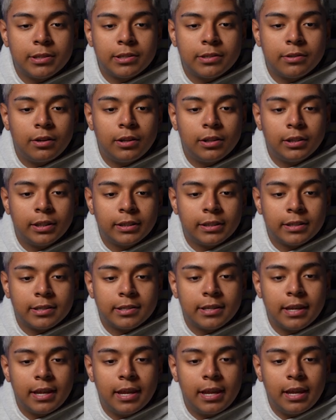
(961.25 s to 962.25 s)
this all look the
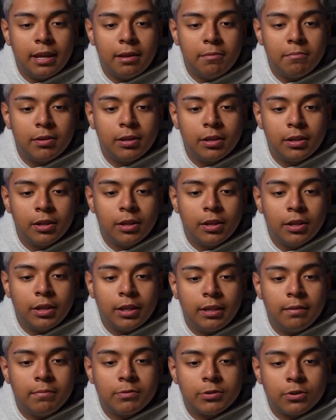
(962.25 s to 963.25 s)
same.
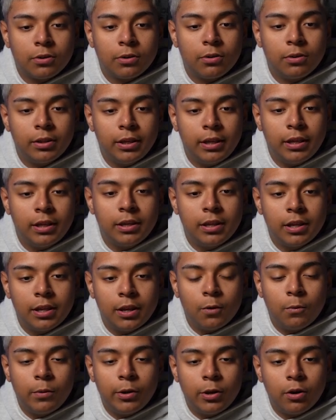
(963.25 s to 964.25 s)
Keep scrolling.
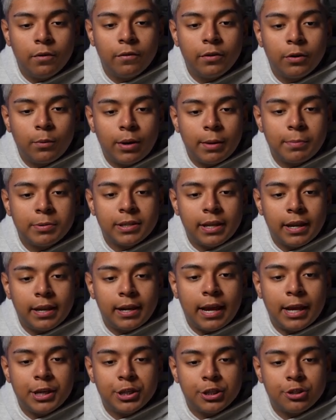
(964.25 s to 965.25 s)
We go over to
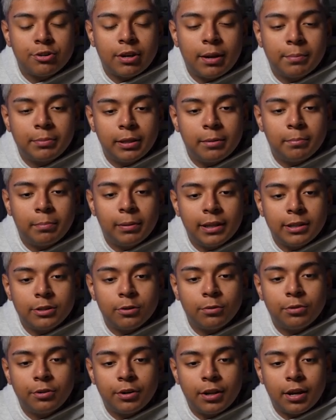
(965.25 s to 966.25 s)
website. I just dropped in
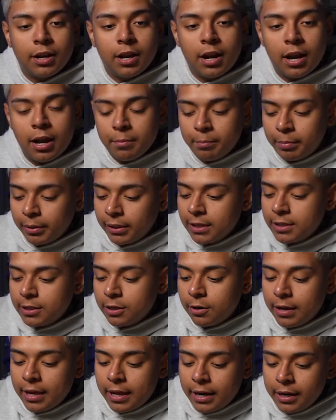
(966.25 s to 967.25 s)
placeholder.com, but let's
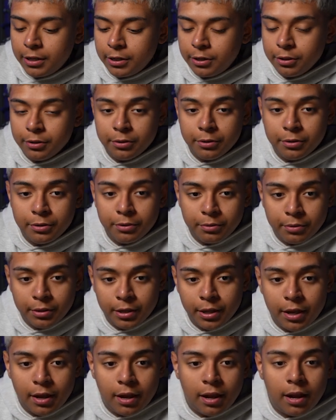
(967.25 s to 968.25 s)
go ahead and do
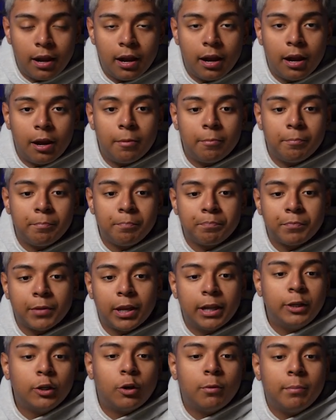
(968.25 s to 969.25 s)

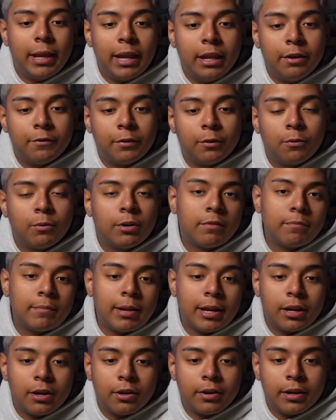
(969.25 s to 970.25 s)
a domain for one of
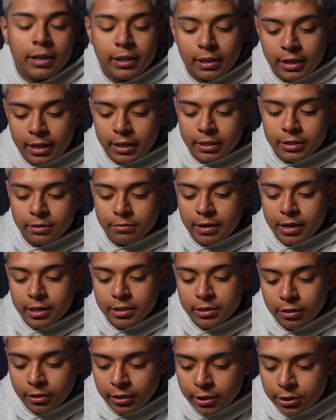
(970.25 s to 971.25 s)
my current clients, right?
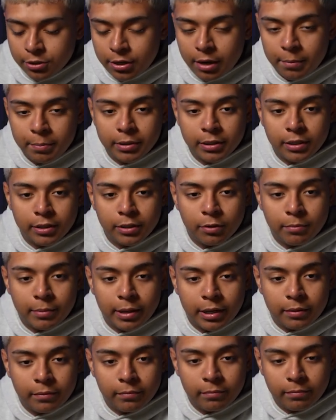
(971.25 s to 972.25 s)
So let's drop in the
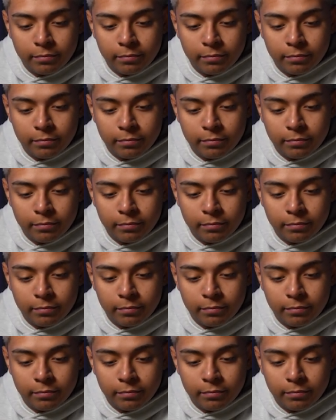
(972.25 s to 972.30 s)
domain.